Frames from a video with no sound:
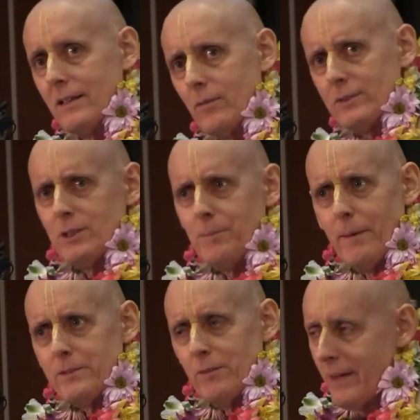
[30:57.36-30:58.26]
What's the
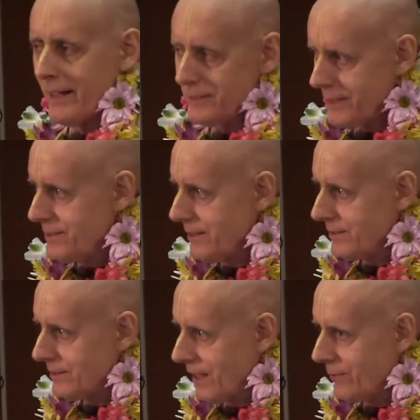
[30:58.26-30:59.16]
purpose of my
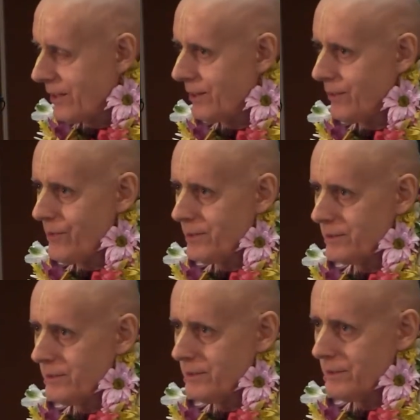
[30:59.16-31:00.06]
existence? I want to know
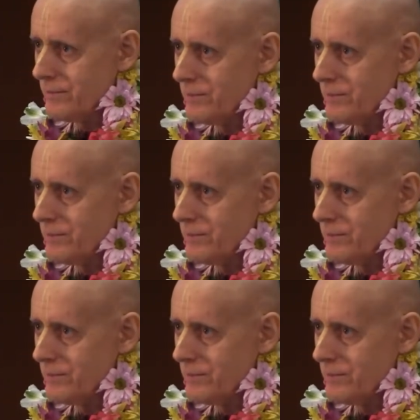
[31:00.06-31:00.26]
this.